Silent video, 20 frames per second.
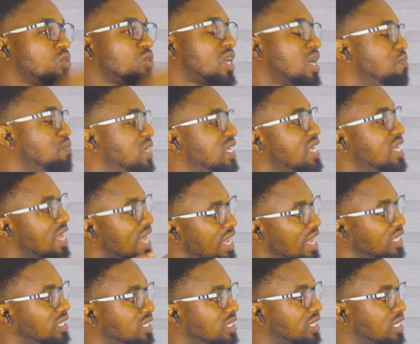can be
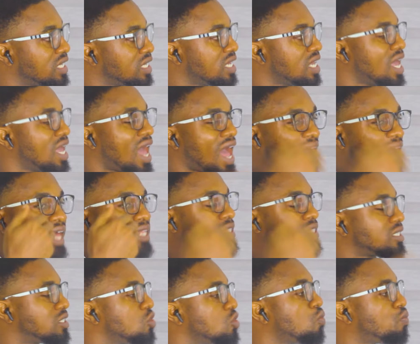80 and
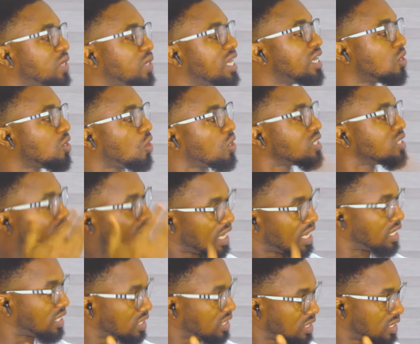still play lawn
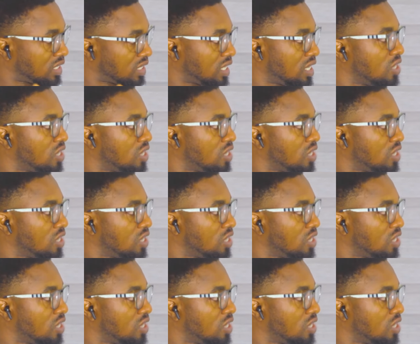tennis.